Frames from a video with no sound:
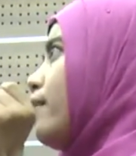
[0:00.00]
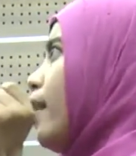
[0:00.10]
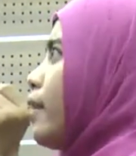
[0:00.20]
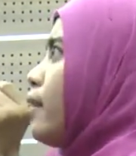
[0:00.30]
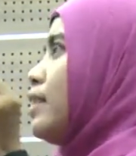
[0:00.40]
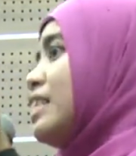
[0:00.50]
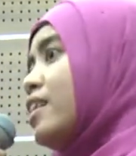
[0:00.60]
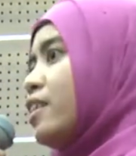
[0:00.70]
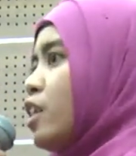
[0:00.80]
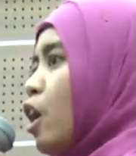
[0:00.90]

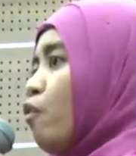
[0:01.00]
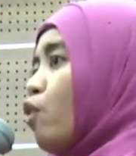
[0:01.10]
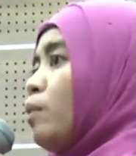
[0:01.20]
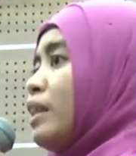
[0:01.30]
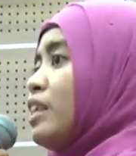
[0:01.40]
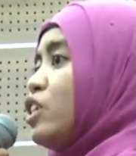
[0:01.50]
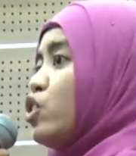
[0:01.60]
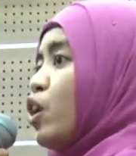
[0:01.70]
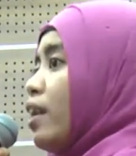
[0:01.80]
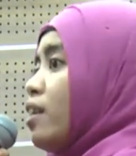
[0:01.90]
need from the teacher
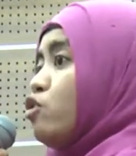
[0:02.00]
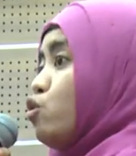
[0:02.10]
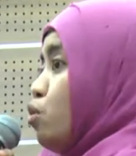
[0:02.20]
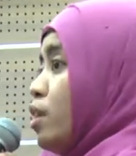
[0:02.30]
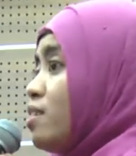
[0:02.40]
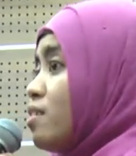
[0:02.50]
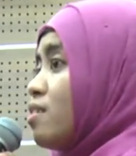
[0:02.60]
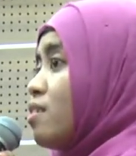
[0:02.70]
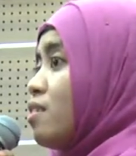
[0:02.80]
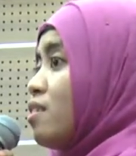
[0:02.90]
and the students.
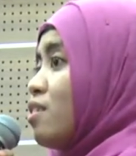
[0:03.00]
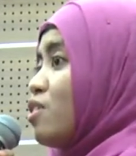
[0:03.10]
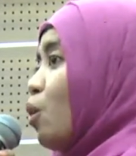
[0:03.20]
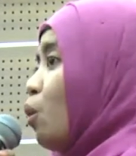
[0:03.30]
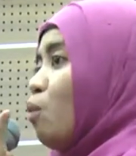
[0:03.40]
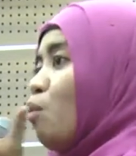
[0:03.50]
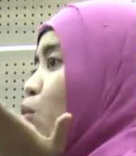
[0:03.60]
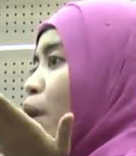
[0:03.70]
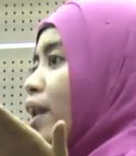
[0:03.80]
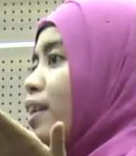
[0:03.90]
So
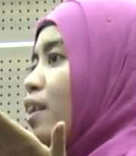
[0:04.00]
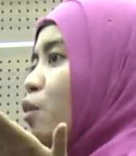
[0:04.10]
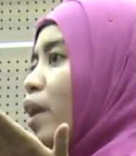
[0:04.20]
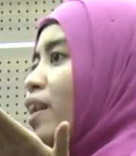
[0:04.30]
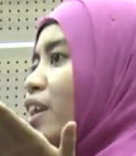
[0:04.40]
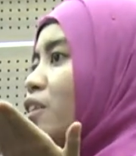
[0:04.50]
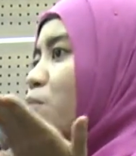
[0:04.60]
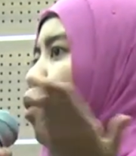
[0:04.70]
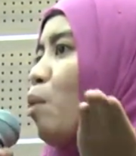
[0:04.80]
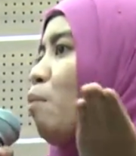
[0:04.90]
when it
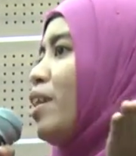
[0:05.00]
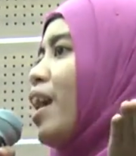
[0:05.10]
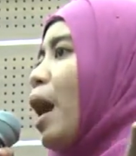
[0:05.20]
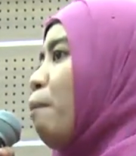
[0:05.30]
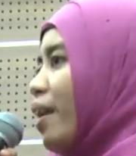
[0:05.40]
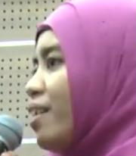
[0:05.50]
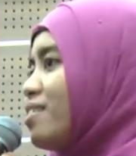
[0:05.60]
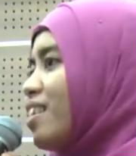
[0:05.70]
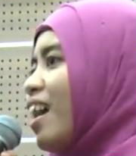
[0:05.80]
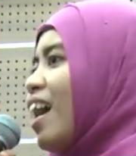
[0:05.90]
probably happens,
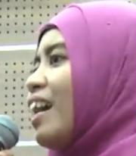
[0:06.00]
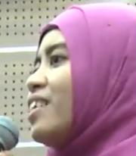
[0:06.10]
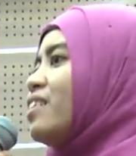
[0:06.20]
and then